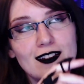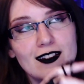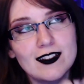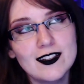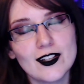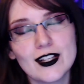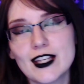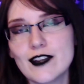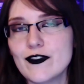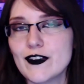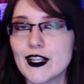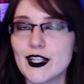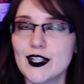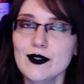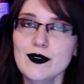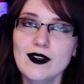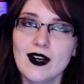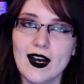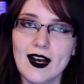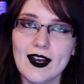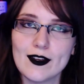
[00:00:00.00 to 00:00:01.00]
lucky for
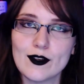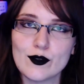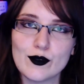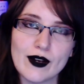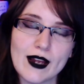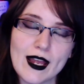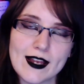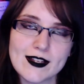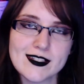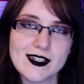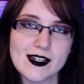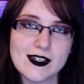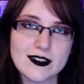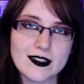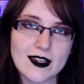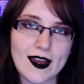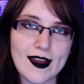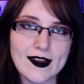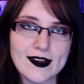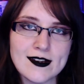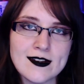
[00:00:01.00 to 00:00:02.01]
you, I created
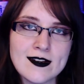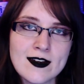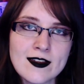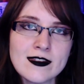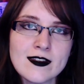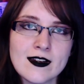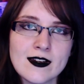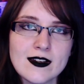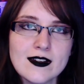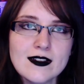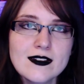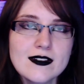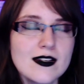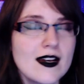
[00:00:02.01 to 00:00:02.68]
another